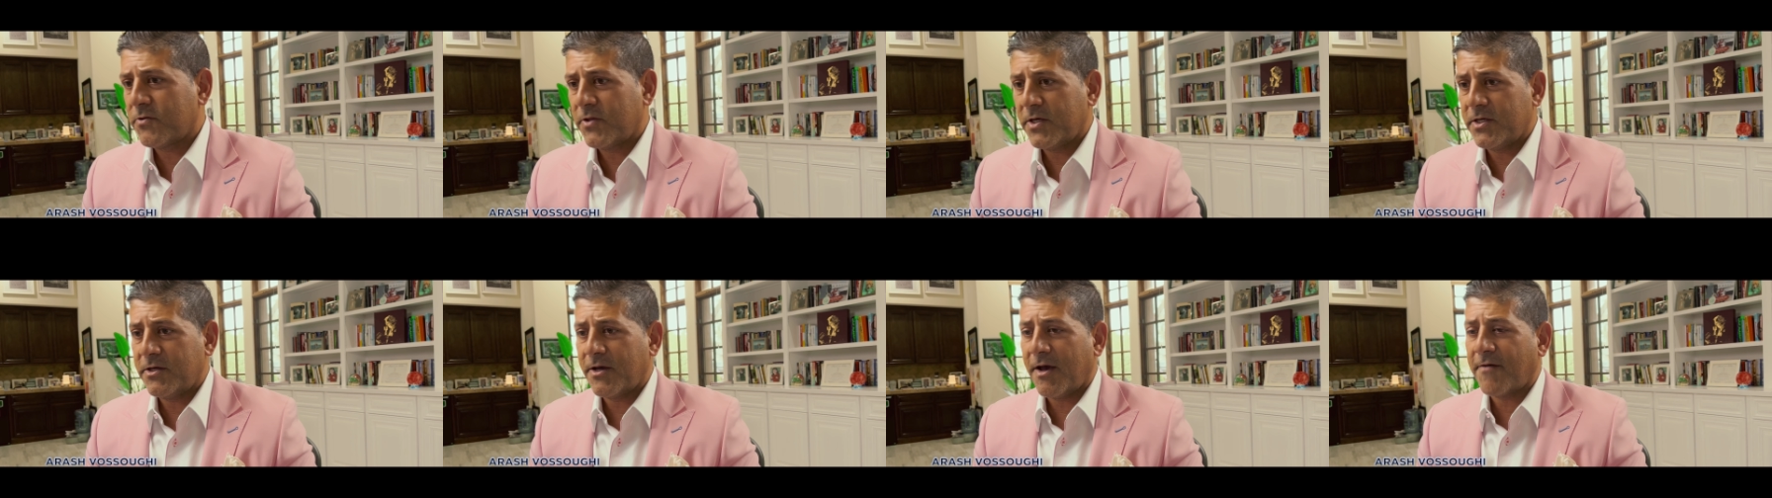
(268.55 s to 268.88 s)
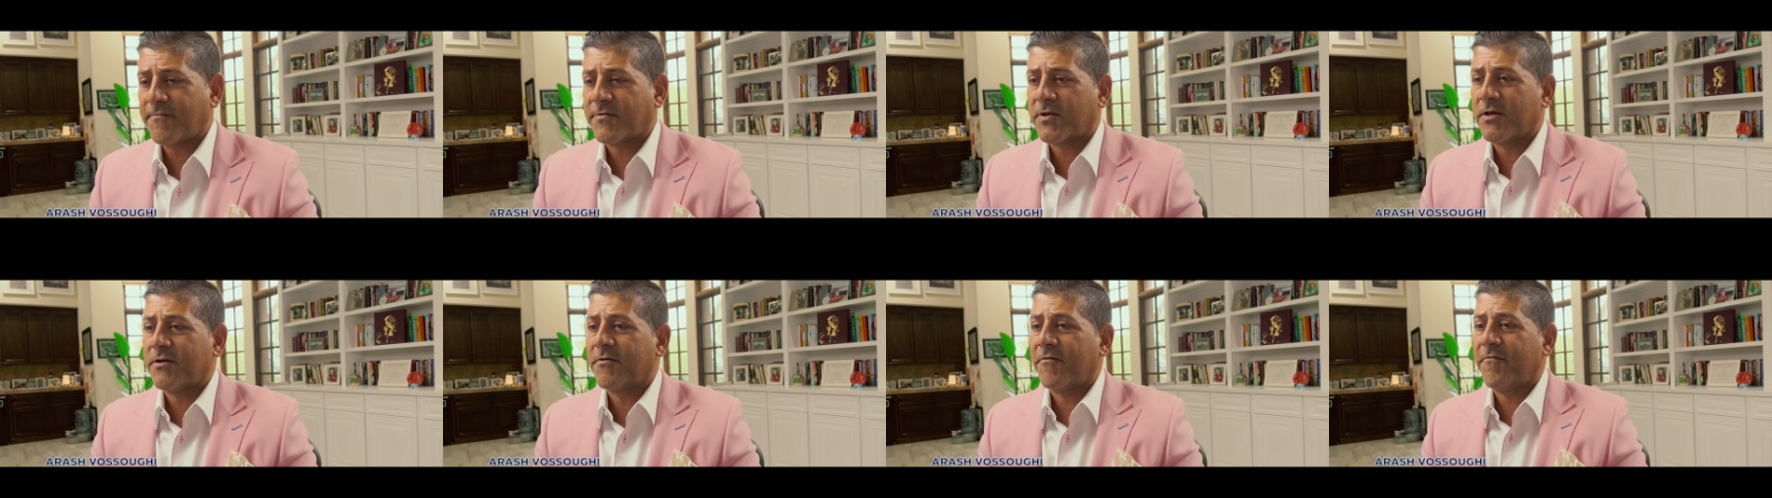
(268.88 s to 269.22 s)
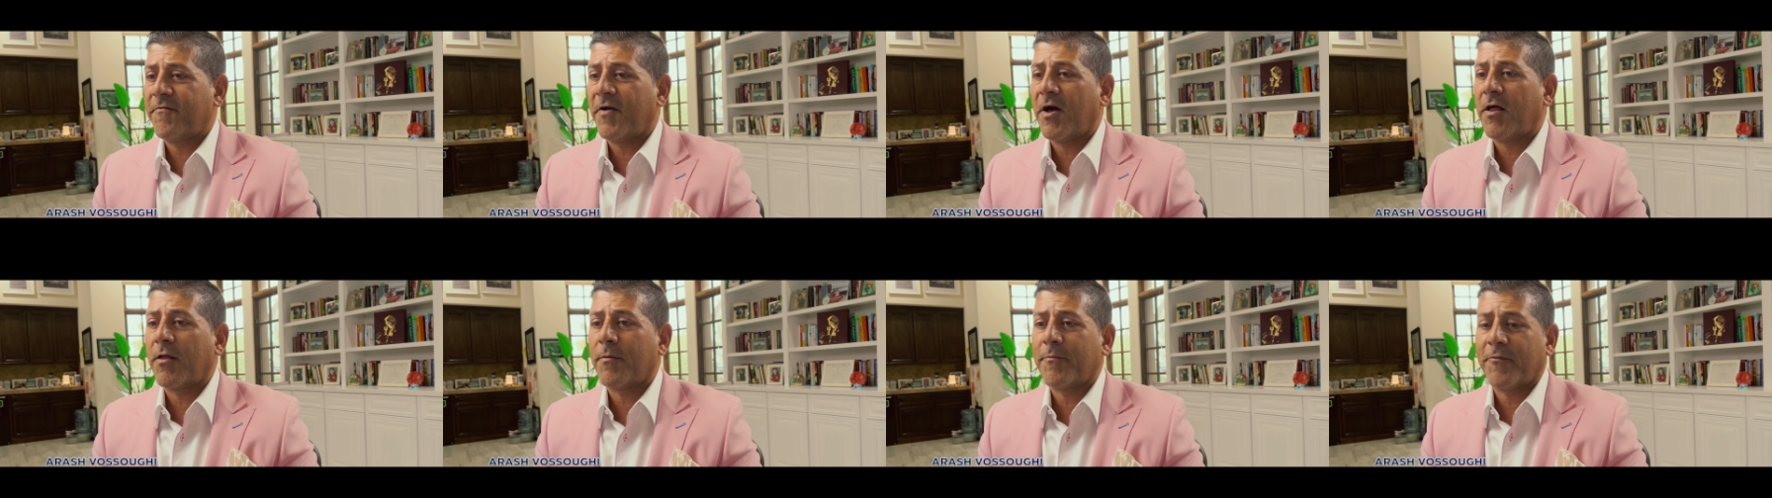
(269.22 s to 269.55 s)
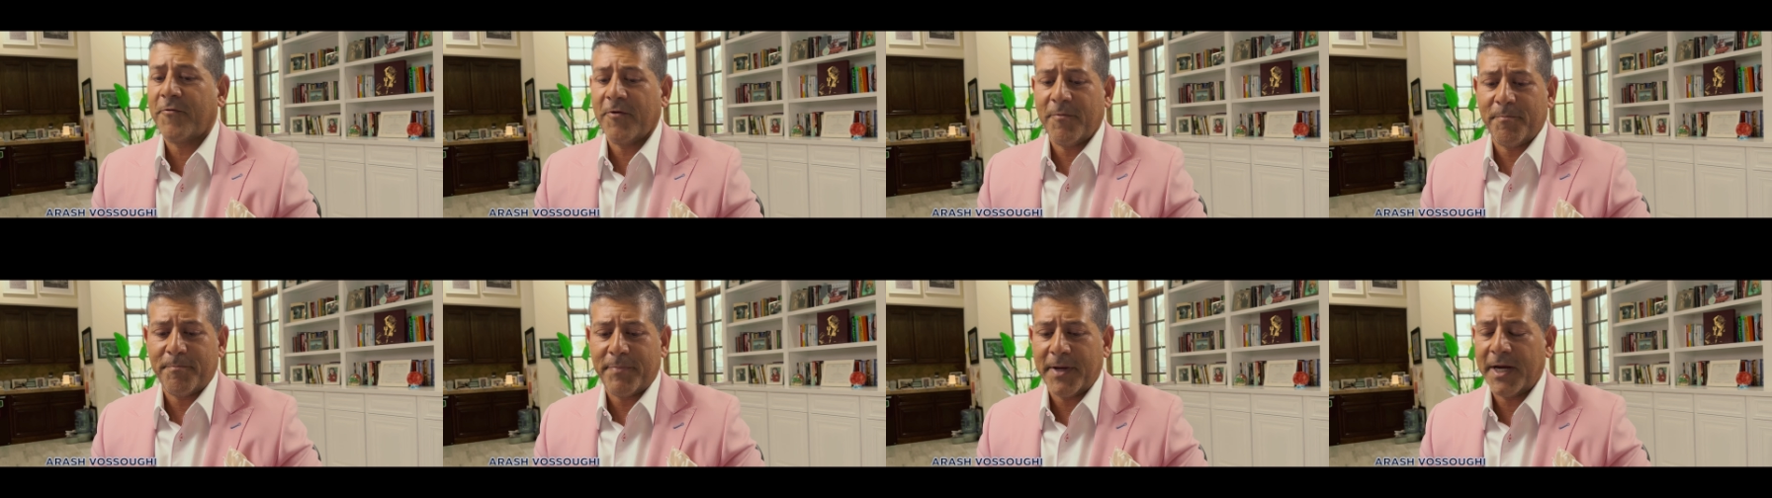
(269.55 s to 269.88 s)
that you have to develop
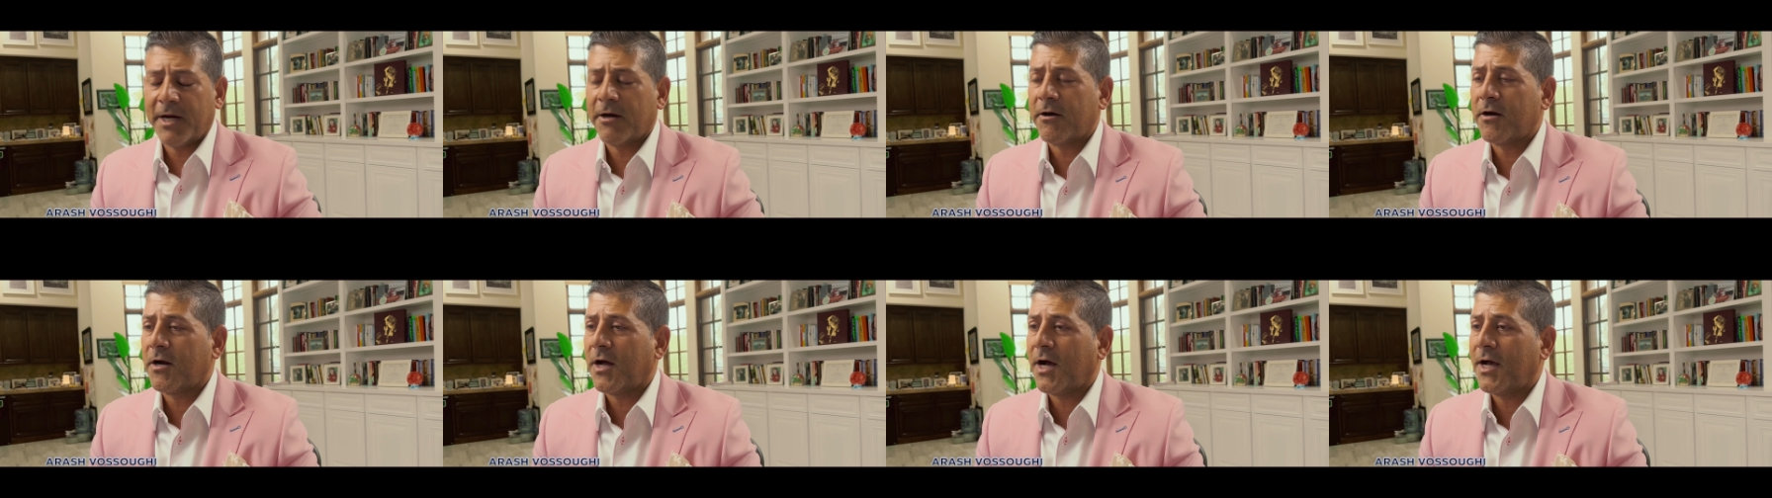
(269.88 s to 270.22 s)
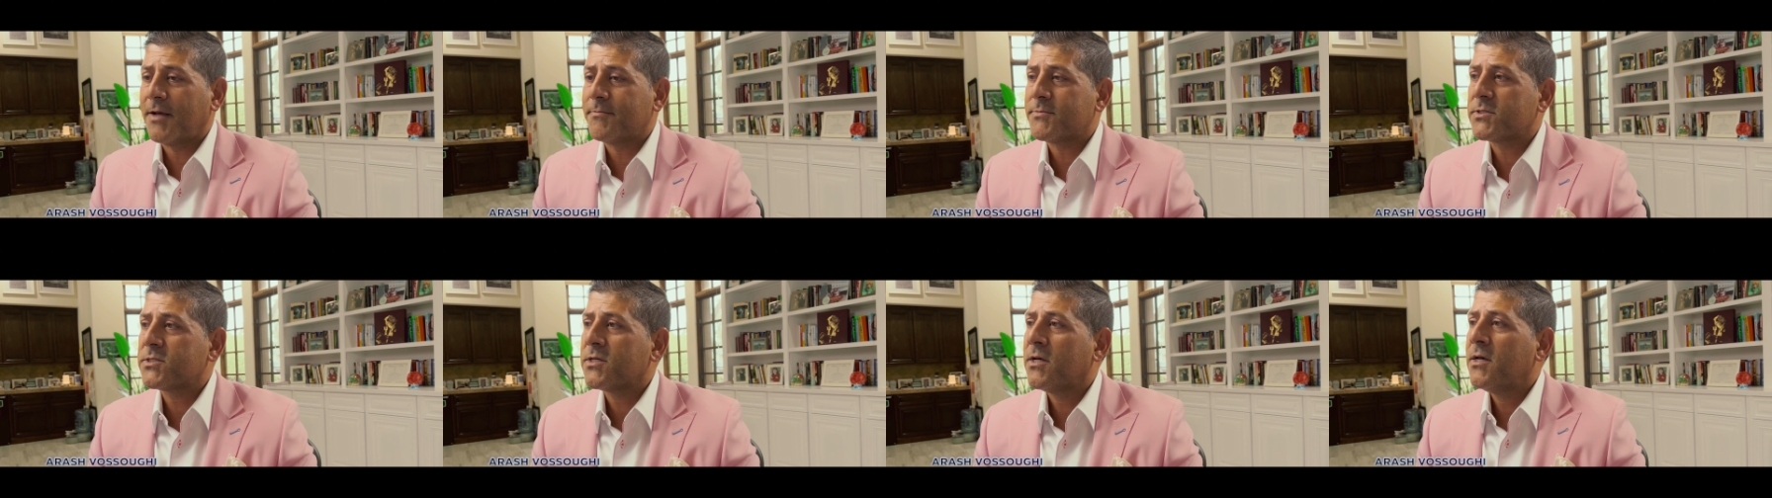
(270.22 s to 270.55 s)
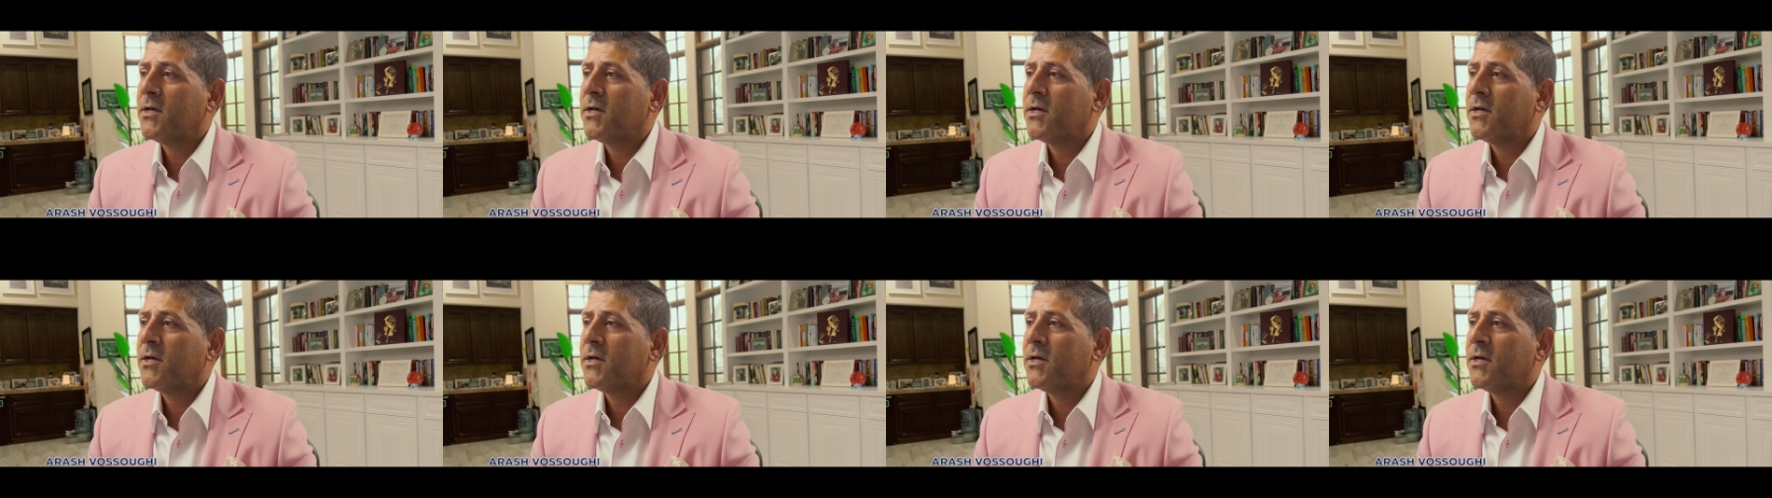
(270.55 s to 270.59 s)
from paradigms